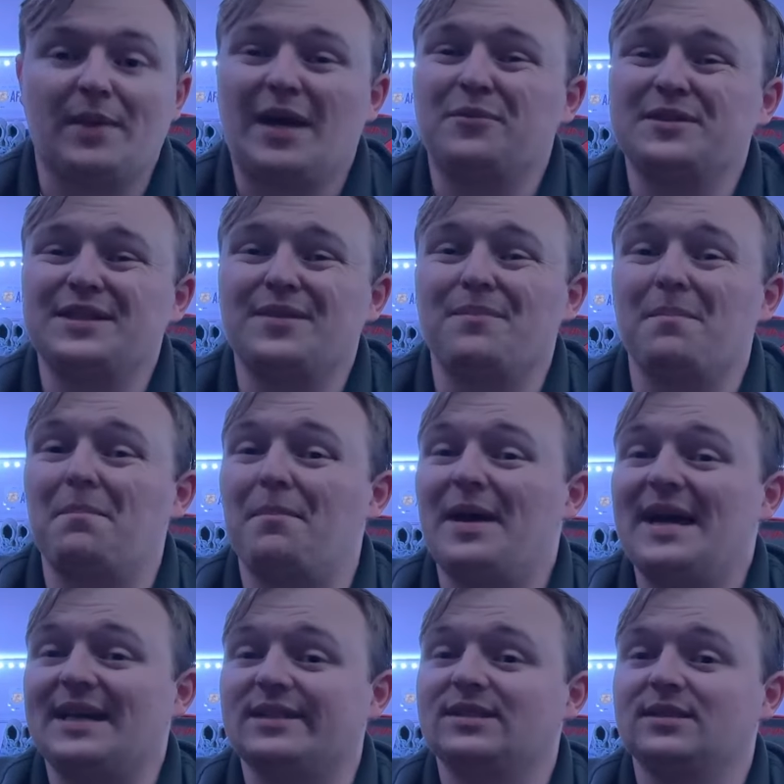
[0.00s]
I was the
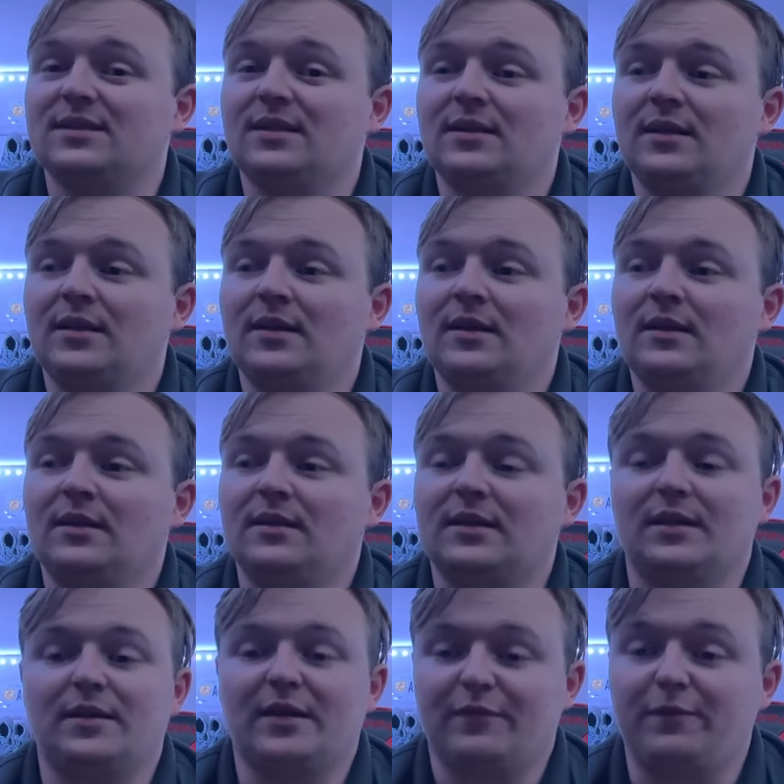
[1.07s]
best
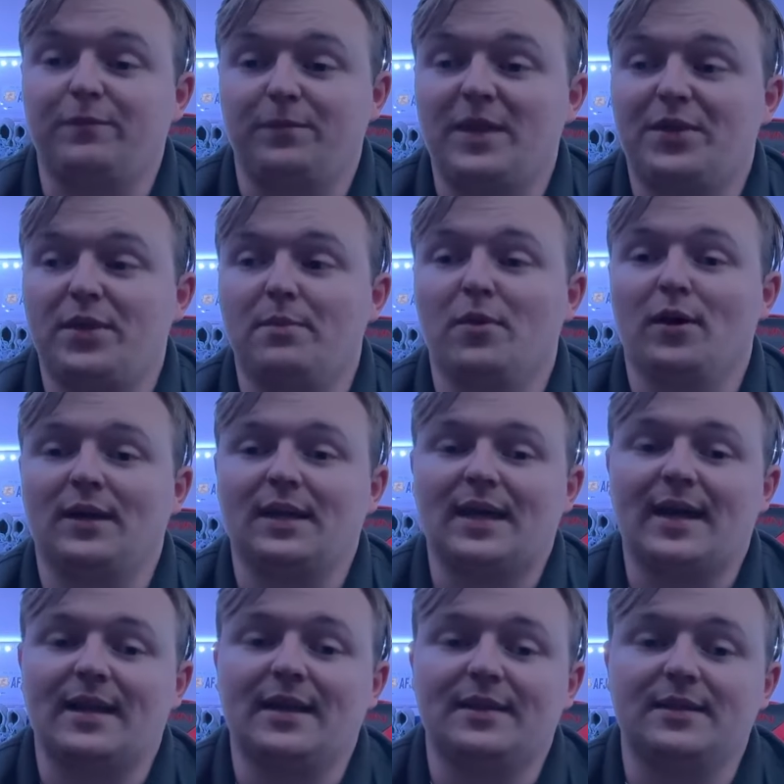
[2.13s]
that the market
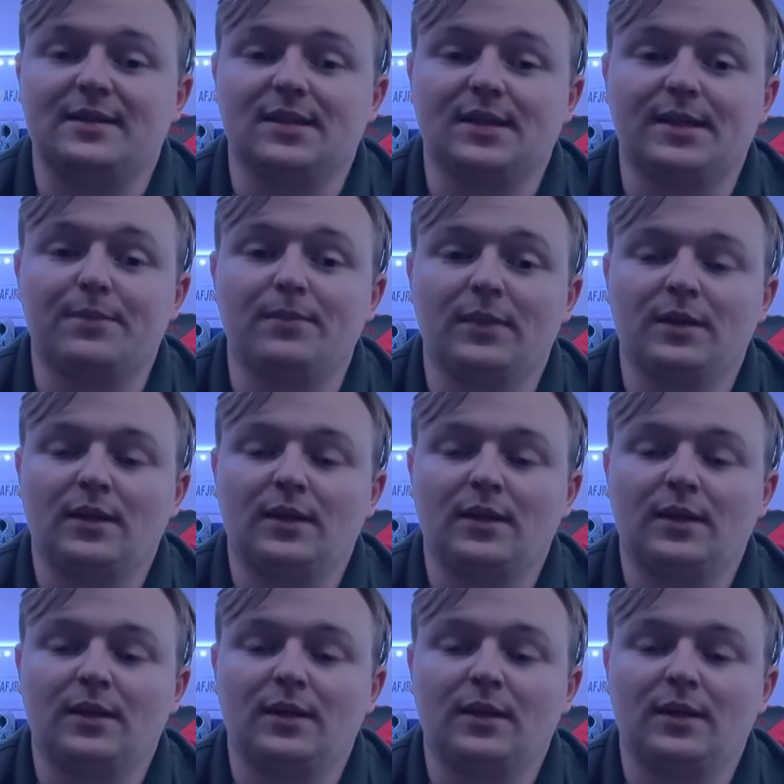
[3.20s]
had at the time.